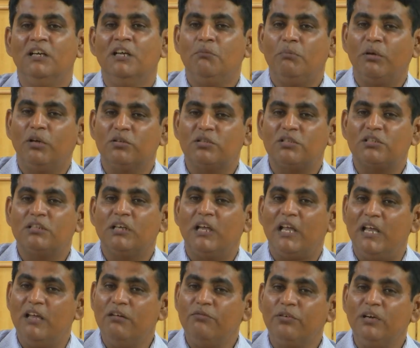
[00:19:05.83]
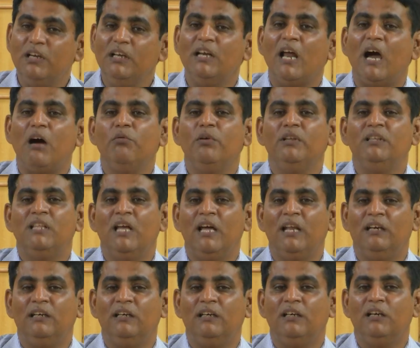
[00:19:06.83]
Because every now and
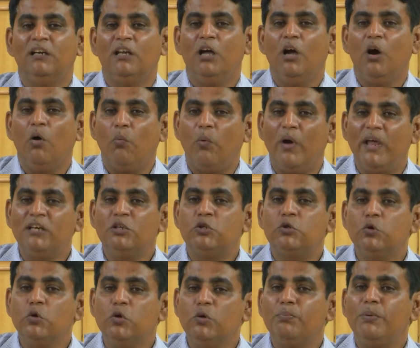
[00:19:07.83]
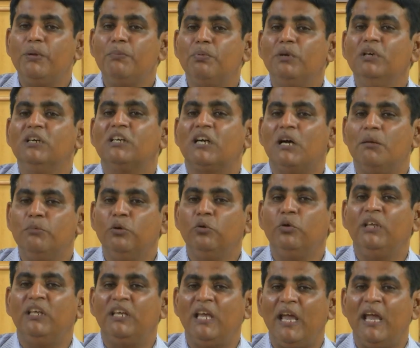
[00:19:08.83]
then, when 2 people
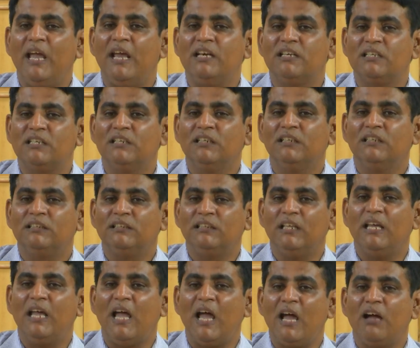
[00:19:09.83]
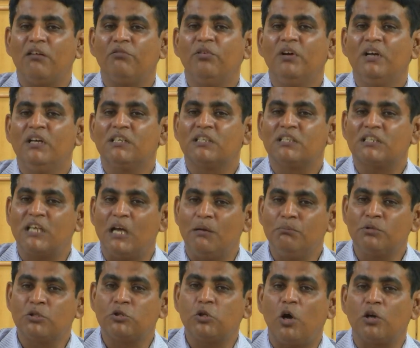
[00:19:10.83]
communicate, they have some
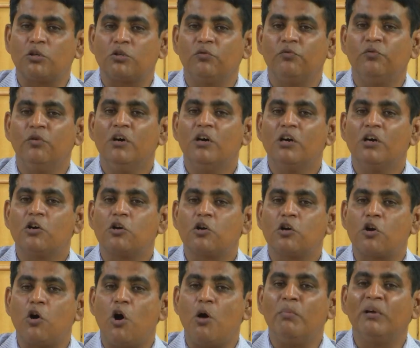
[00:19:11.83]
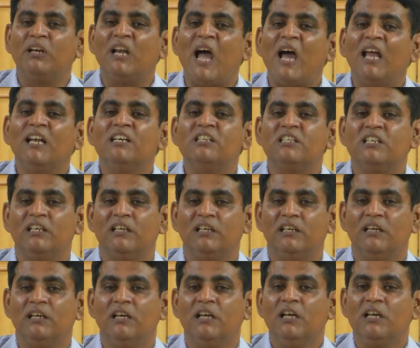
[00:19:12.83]
sort of commonality,
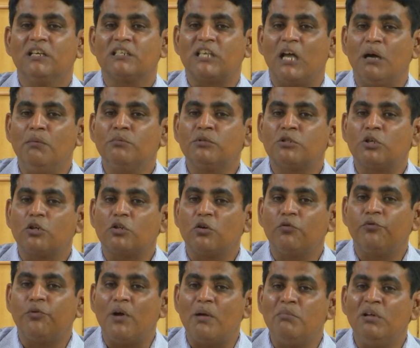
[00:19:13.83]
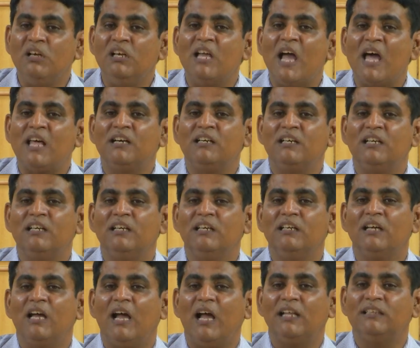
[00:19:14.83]
some sort of
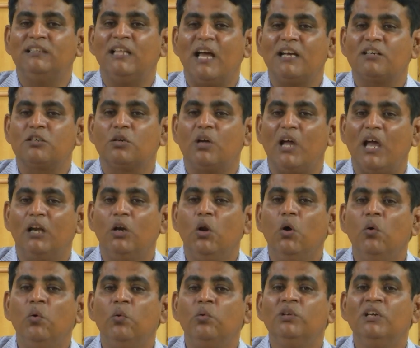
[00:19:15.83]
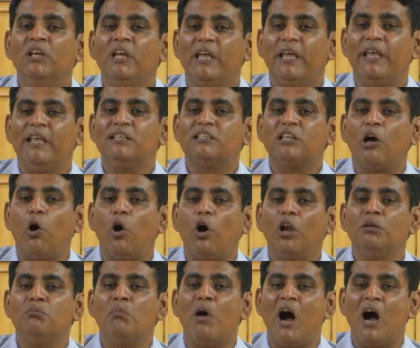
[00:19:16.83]
familiarity, and that alone is the
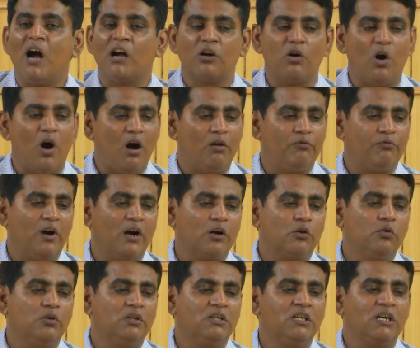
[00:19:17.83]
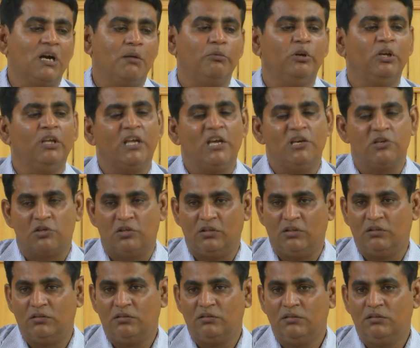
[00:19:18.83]
hallmark of a good communication.